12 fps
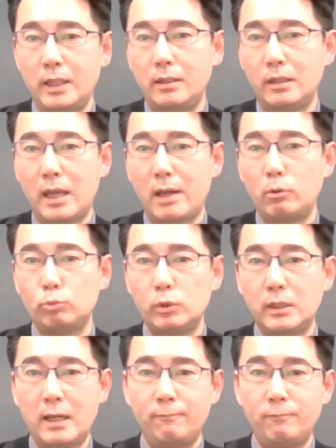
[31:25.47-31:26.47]
then Taiwan
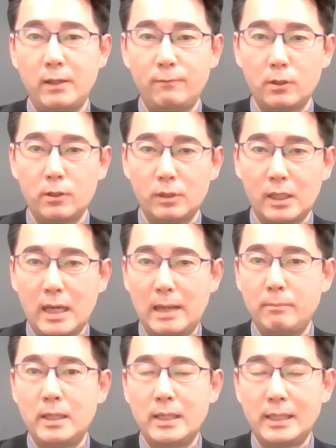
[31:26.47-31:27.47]
will have difficult
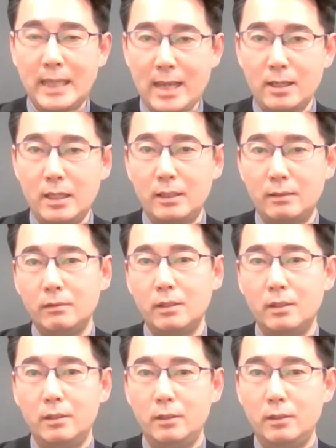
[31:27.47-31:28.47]
time gaining,